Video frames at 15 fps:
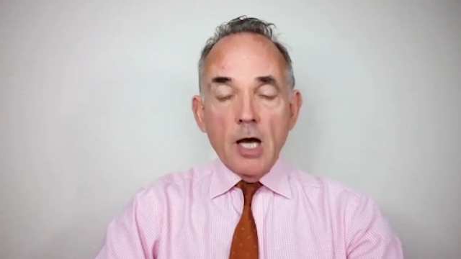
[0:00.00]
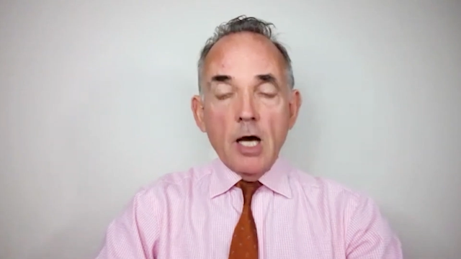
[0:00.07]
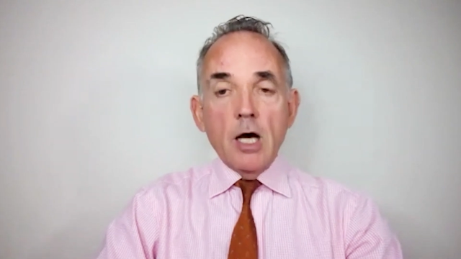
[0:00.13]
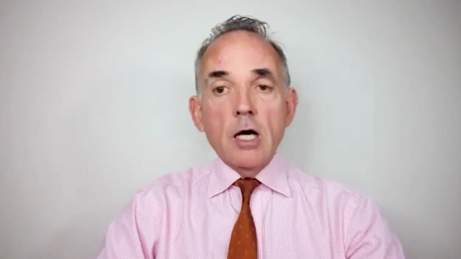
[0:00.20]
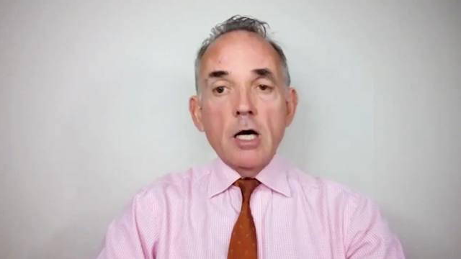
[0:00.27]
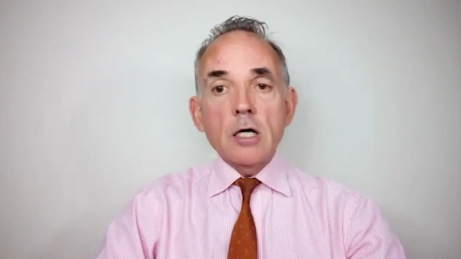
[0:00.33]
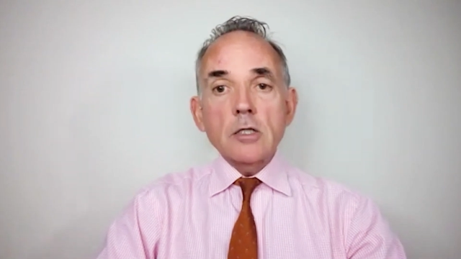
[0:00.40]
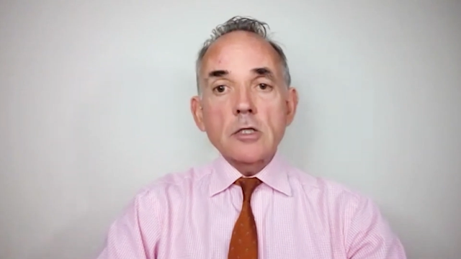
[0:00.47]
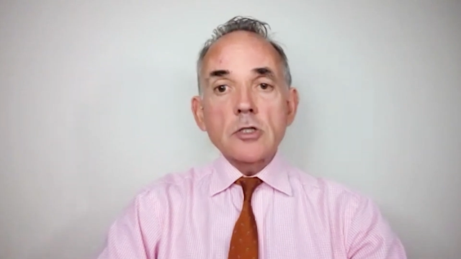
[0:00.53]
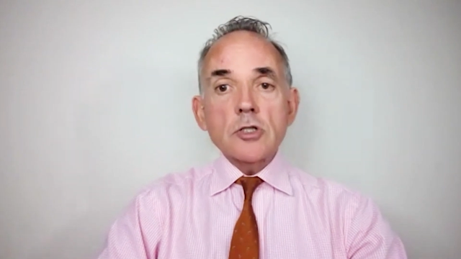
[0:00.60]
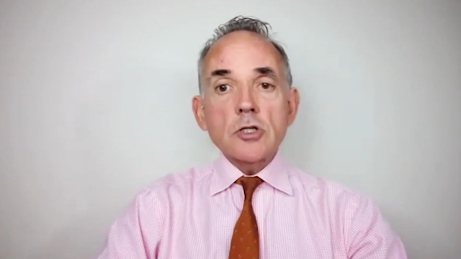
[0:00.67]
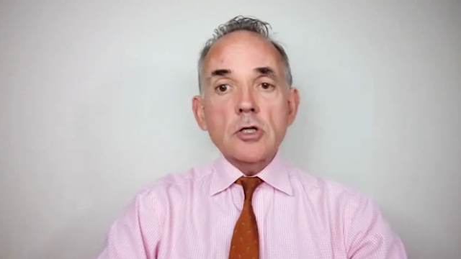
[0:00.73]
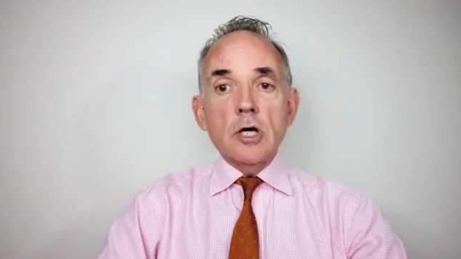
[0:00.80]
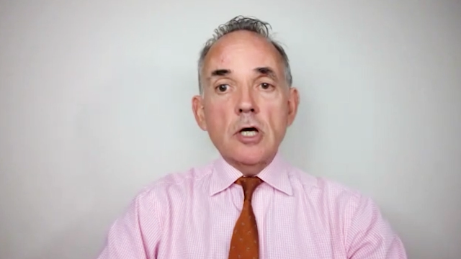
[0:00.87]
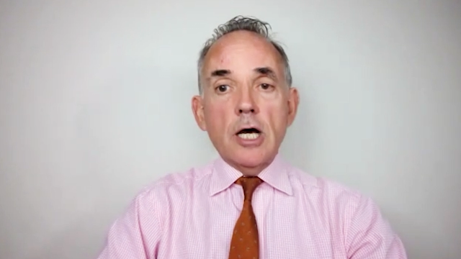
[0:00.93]
And
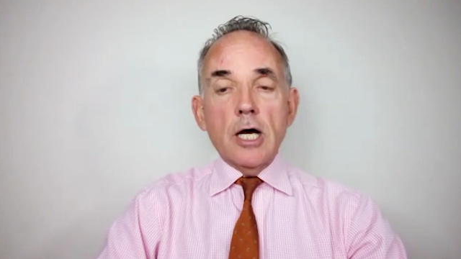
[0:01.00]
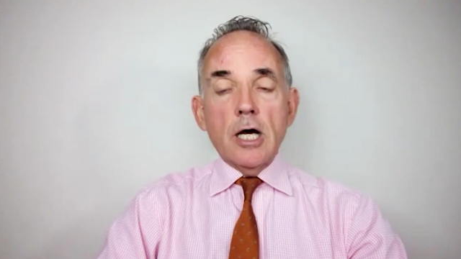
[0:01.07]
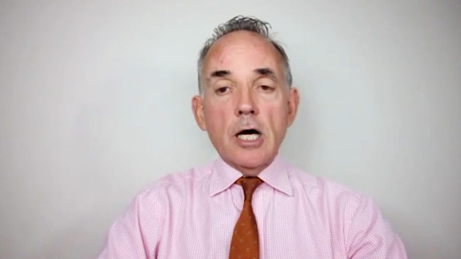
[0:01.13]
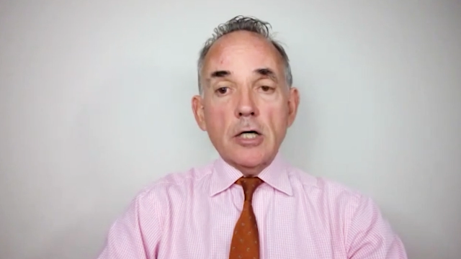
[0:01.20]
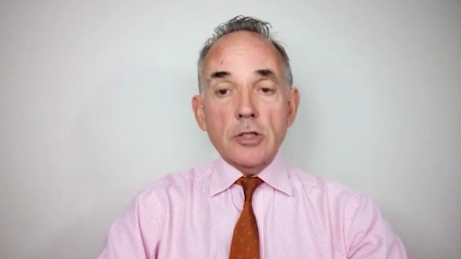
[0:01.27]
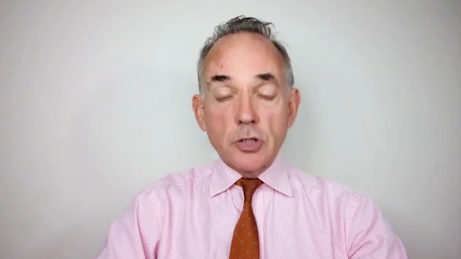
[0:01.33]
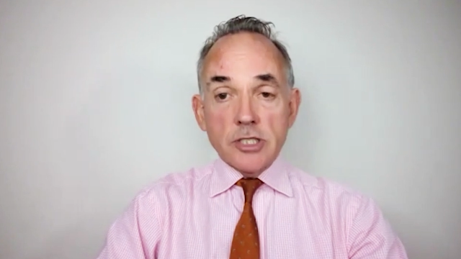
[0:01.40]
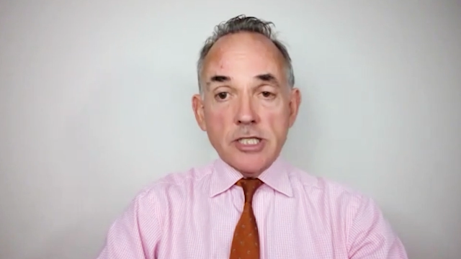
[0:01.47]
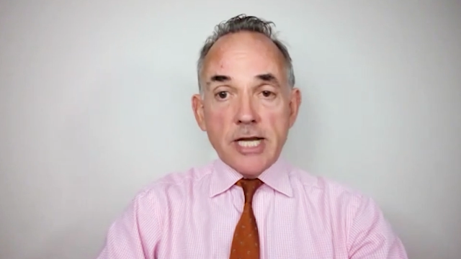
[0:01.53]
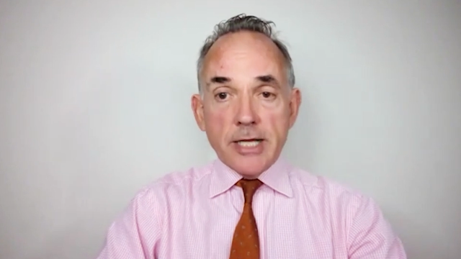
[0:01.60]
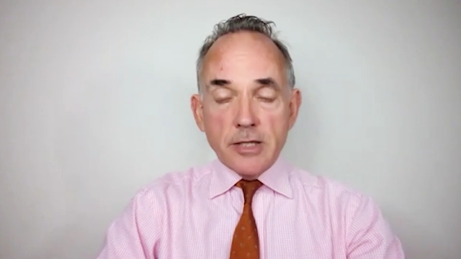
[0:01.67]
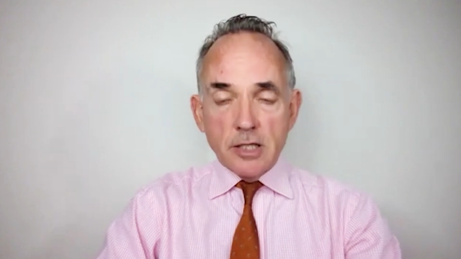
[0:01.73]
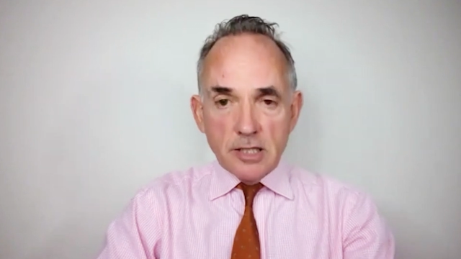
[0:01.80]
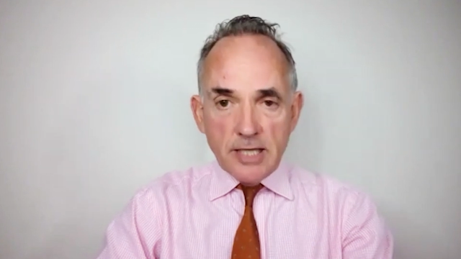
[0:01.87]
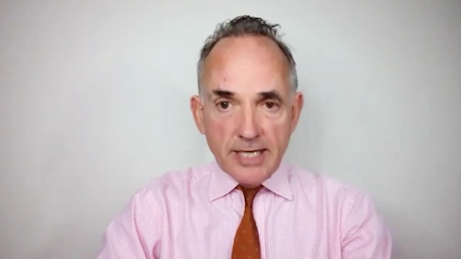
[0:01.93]
I should say
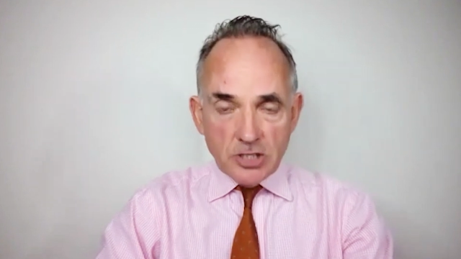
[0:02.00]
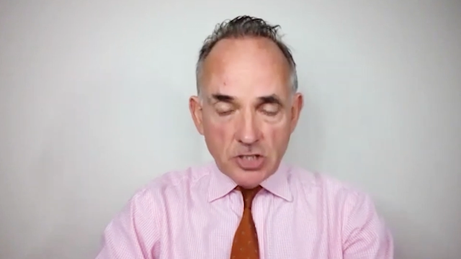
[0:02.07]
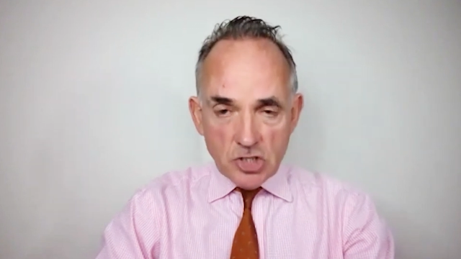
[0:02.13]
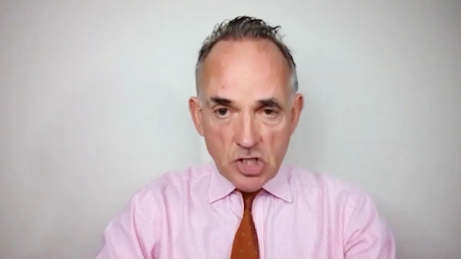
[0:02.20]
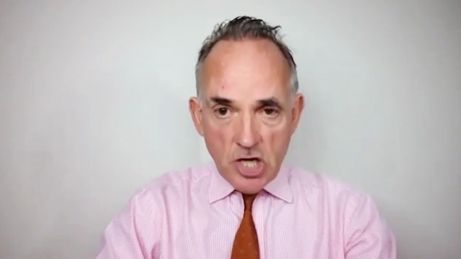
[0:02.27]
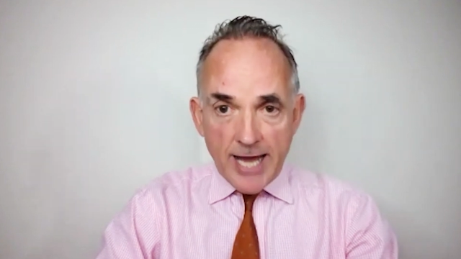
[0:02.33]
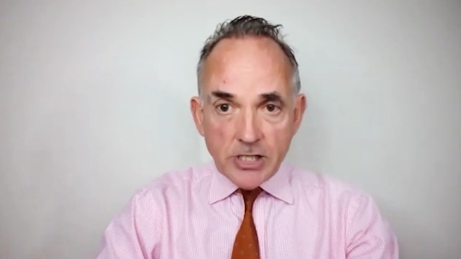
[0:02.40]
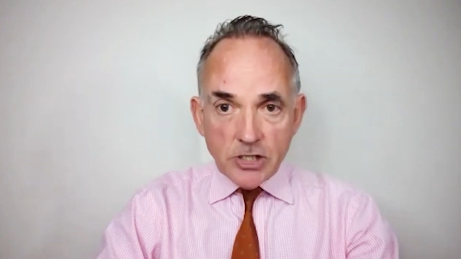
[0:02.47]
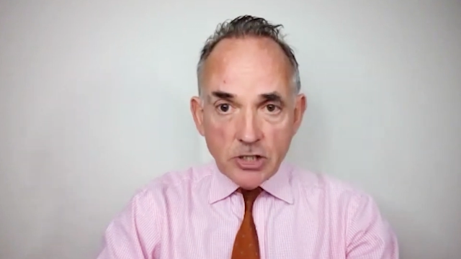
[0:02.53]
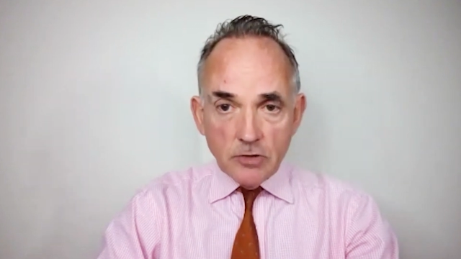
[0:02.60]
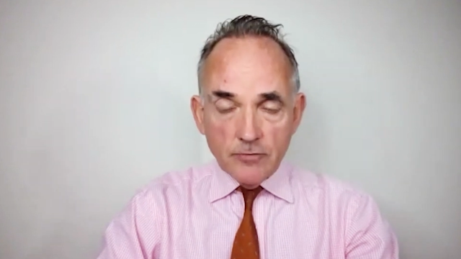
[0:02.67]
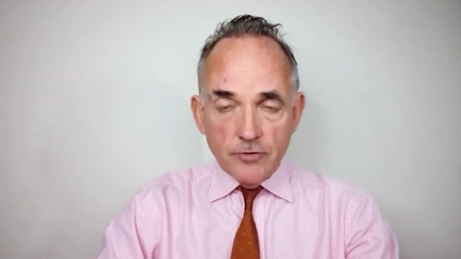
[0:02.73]
that the legislation